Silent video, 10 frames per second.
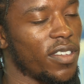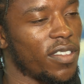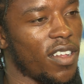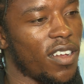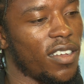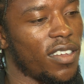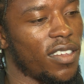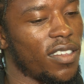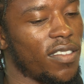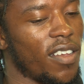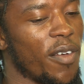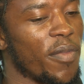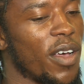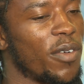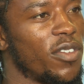It's not a
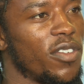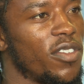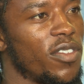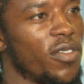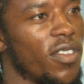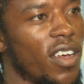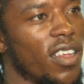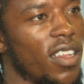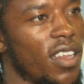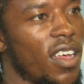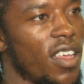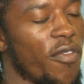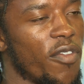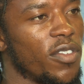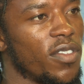term that I would just use lightly.
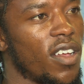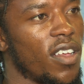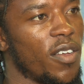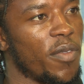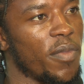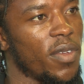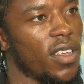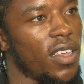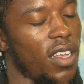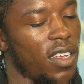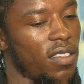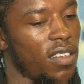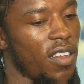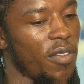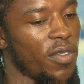It feels like home. Like I
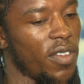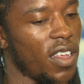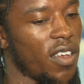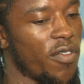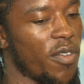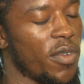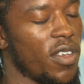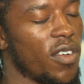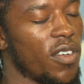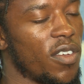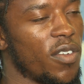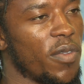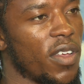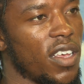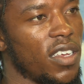said, obviously, from a
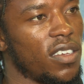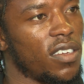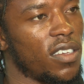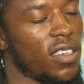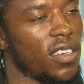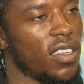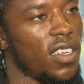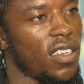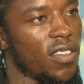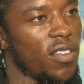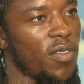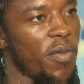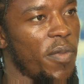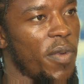young age, and it's good to be